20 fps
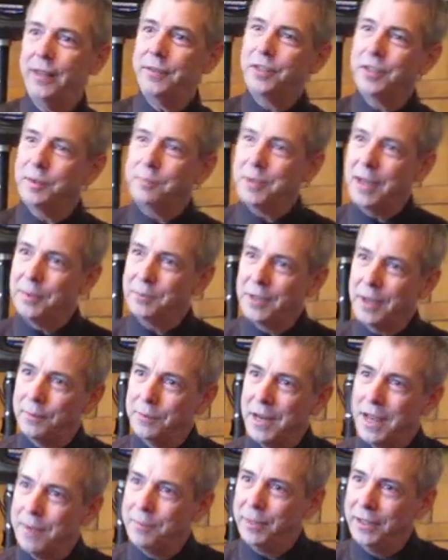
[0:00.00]
Sometimes I am
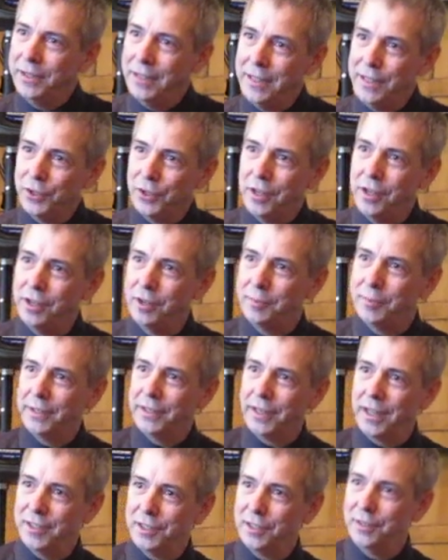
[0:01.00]
damping these here, but
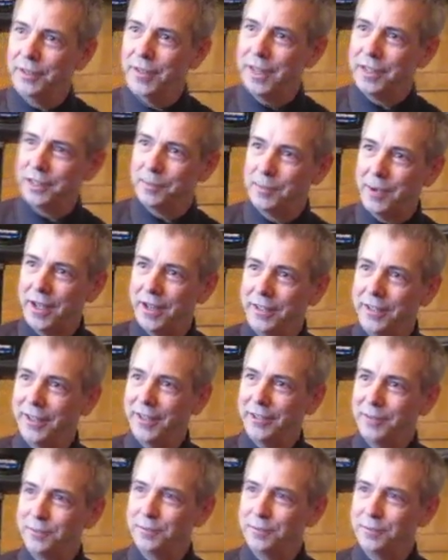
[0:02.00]
that's, that's about it.